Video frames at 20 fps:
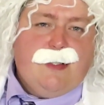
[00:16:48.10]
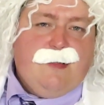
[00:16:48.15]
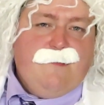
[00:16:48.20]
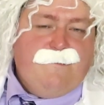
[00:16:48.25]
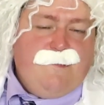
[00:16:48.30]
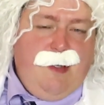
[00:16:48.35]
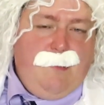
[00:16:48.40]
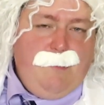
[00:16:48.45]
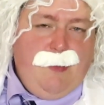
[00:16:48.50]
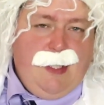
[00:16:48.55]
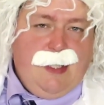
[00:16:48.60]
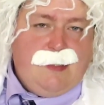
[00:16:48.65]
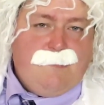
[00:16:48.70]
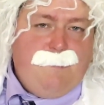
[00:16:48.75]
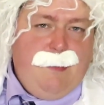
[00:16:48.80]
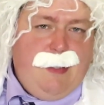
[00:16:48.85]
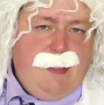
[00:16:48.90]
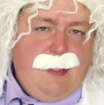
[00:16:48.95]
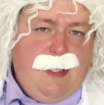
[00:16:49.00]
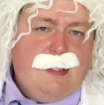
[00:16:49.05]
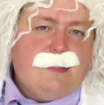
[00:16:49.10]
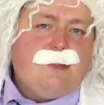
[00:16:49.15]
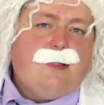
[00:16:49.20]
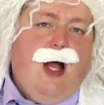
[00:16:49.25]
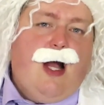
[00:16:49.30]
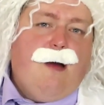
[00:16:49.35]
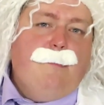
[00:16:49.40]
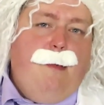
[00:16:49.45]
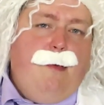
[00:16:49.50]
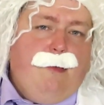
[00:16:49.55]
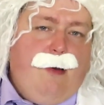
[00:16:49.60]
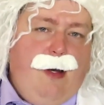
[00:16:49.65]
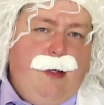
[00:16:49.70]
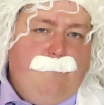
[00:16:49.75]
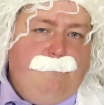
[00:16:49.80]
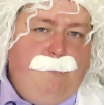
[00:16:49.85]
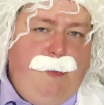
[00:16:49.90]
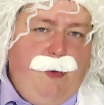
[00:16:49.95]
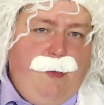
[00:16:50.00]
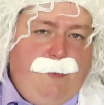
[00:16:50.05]
of doubling speed, let's talk about
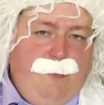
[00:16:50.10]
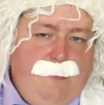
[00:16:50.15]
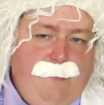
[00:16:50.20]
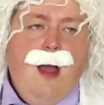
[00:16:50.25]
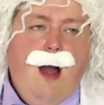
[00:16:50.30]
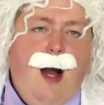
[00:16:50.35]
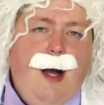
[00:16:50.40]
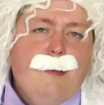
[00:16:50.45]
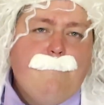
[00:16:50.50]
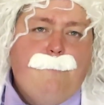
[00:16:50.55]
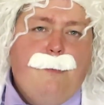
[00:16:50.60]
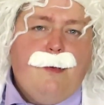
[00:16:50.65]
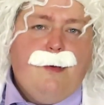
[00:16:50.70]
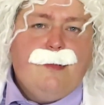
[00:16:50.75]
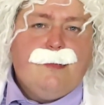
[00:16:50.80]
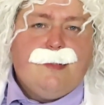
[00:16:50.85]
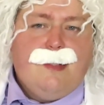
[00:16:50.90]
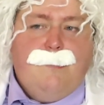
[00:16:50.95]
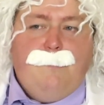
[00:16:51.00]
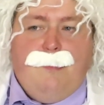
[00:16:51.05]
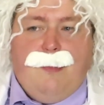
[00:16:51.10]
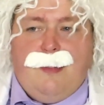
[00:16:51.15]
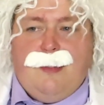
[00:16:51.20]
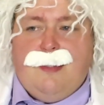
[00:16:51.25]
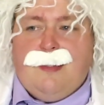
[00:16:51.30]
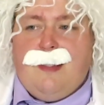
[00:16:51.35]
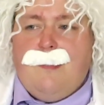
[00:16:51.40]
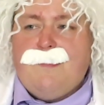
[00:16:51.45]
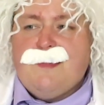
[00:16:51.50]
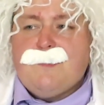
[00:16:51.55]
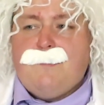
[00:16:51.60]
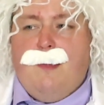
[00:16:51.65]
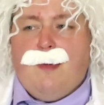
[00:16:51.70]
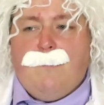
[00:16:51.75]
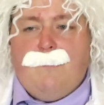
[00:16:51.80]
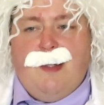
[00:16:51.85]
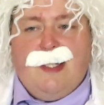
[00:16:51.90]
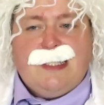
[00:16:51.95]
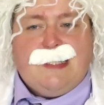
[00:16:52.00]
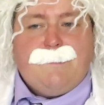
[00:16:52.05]
Unburden. Unburden is an ability that doubles a
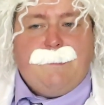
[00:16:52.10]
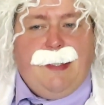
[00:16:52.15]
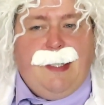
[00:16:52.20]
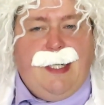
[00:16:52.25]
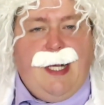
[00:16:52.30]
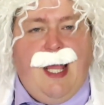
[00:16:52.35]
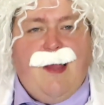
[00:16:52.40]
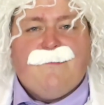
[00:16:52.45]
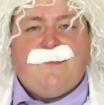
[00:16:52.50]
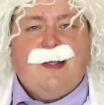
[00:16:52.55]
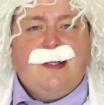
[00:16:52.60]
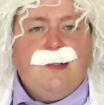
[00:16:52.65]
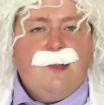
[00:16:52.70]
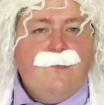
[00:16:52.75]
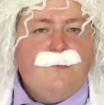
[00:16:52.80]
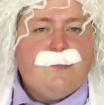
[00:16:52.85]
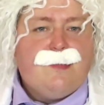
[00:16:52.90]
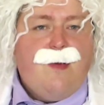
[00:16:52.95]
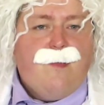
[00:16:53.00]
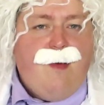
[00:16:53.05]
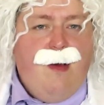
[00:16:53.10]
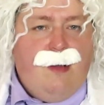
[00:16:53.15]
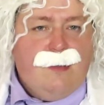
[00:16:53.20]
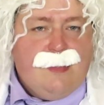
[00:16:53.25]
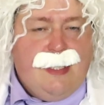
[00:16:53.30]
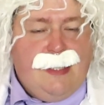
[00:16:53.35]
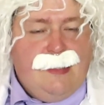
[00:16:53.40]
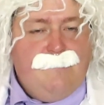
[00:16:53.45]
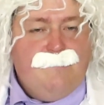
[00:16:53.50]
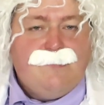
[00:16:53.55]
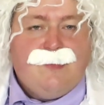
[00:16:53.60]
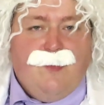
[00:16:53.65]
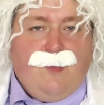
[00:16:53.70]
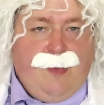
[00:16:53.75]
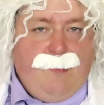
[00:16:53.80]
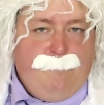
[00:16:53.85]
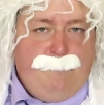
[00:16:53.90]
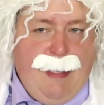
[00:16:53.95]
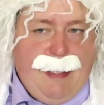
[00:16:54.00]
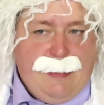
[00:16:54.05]
Pokemon's speed if they lose their held item
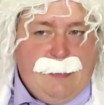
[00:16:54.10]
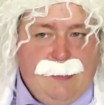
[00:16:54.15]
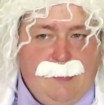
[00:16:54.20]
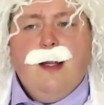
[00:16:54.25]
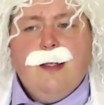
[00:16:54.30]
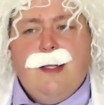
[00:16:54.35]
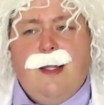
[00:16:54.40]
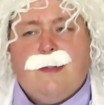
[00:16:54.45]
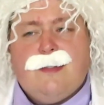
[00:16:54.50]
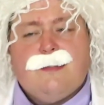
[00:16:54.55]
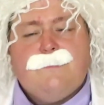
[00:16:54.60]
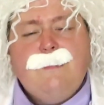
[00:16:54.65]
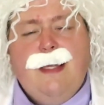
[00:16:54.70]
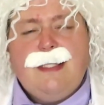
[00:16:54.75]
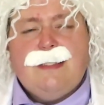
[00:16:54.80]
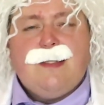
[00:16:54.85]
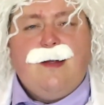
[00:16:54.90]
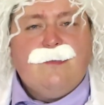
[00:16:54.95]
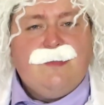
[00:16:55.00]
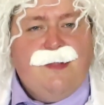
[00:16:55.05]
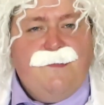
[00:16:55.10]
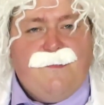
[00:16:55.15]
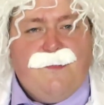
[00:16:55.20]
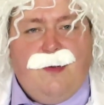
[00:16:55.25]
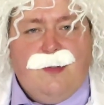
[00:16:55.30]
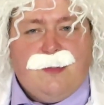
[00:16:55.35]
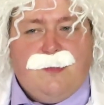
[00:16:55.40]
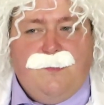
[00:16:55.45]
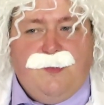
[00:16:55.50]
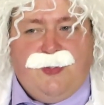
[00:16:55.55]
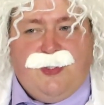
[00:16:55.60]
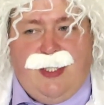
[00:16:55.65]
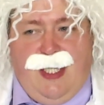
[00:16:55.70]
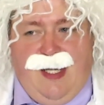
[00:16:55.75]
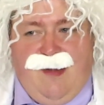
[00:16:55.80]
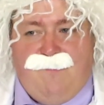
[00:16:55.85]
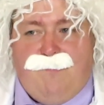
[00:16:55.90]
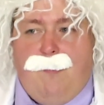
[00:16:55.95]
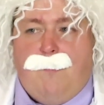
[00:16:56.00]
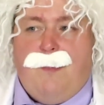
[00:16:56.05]
during battle. Now this may sound difficult to
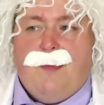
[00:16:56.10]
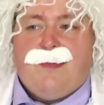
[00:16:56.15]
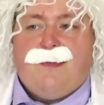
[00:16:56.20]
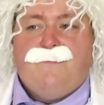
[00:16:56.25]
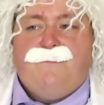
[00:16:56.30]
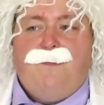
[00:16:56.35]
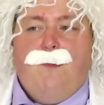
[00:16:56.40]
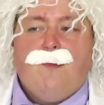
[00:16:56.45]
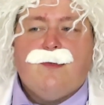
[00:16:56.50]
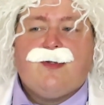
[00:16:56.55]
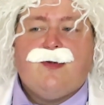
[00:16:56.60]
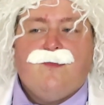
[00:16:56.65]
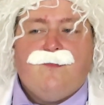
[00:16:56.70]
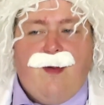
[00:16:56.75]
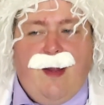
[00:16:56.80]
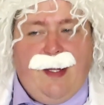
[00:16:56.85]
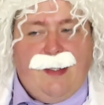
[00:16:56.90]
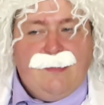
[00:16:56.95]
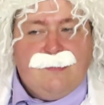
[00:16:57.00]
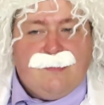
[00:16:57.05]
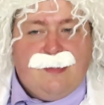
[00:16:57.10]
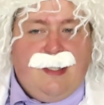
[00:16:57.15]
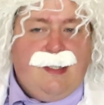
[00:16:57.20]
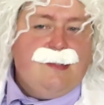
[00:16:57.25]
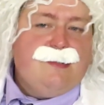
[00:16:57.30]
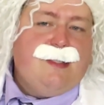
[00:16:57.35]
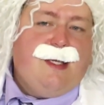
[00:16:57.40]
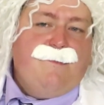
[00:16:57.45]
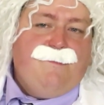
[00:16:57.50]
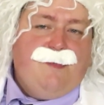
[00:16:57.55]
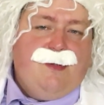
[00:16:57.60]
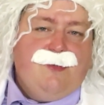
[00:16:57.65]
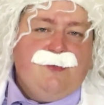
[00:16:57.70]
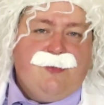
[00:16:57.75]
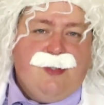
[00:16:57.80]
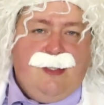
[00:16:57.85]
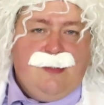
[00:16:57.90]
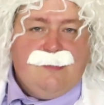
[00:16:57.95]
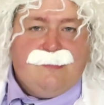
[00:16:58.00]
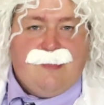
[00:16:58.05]
achieve, but with the 4 terrain seeds given in
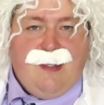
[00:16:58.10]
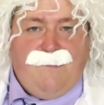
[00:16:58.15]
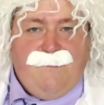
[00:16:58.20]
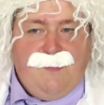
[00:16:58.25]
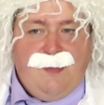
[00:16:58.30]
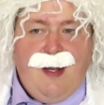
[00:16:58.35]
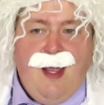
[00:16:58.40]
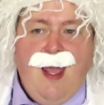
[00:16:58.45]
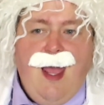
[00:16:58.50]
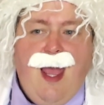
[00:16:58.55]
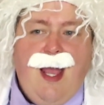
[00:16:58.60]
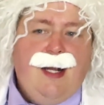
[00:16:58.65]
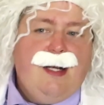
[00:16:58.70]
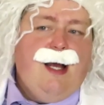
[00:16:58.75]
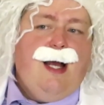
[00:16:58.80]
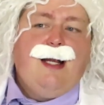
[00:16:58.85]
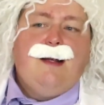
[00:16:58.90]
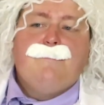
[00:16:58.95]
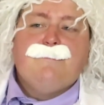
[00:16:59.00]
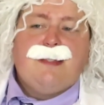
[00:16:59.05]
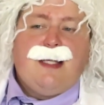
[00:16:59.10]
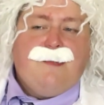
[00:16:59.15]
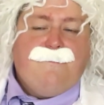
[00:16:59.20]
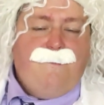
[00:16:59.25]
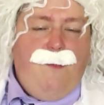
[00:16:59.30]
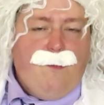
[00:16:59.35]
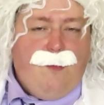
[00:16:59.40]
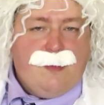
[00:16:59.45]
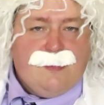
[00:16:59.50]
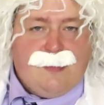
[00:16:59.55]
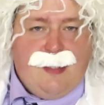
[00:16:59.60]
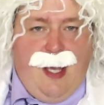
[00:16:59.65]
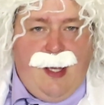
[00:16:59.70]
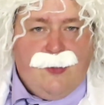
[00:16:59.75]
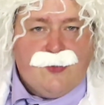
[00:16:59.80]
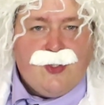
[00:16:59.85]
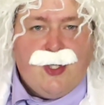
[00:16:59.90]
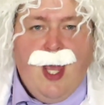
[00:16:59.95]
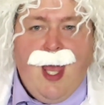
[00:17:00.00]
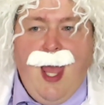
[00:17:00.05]
Gen 7 and items like Focus
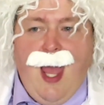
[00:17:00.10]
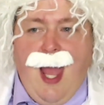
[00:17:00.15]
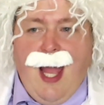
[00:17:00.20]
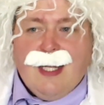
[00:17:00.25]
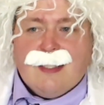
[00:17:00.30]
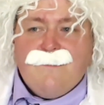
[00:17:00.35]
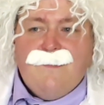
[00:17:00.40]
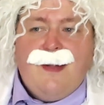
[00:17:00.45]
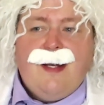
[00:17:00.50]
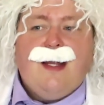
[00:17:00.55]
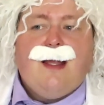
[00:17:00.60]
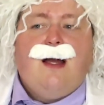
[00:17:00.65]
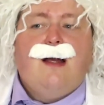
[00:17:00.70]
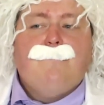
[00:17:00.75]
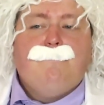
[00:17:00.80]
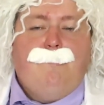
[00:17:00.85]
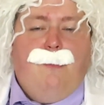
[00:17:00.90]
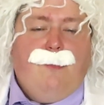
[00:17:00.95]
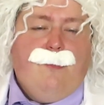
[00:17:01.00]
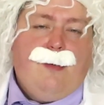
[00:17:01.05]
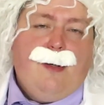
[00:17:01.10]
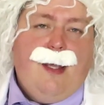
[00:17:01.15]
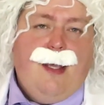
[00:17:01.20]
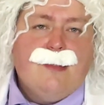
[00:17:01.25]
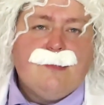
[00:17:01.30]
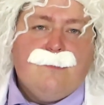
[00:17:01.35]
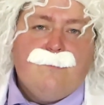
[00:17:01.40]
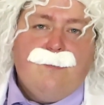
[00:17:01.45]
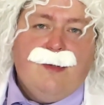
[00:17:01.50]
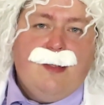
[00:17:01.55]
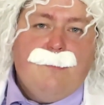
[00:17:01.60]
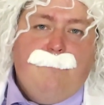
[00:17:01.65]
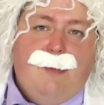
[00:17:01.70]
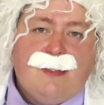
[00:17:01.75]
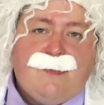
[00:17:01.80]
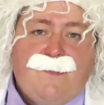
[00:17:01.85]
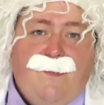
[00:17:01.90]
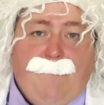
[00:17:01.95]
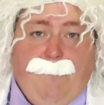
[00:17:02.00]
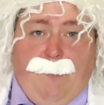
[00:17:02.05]
Sash, activating Unburden isn't really
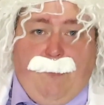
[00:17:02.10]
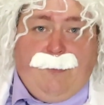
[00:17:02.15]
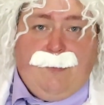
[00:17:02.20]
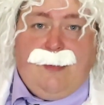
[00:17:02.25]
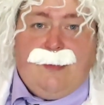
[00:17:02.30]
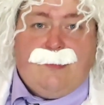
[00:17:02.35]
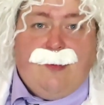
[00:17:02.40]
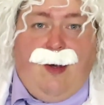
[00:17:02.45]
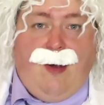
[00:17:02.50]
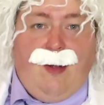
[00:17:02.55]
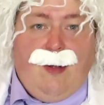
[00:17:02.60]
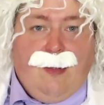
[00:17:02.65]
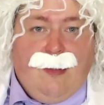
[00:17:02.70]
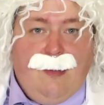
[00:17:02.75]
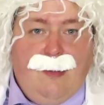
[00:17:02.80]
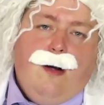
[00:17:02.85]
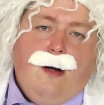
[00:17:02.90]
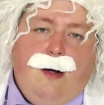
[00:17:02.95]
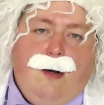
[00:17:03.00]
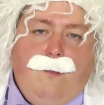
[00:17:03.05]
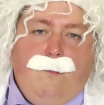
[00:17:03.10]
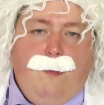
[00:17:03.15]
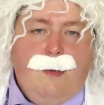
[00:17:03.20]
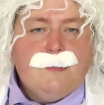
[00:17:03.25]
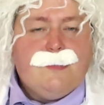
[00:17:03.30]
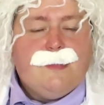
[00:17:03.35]
much of a burden at all. Once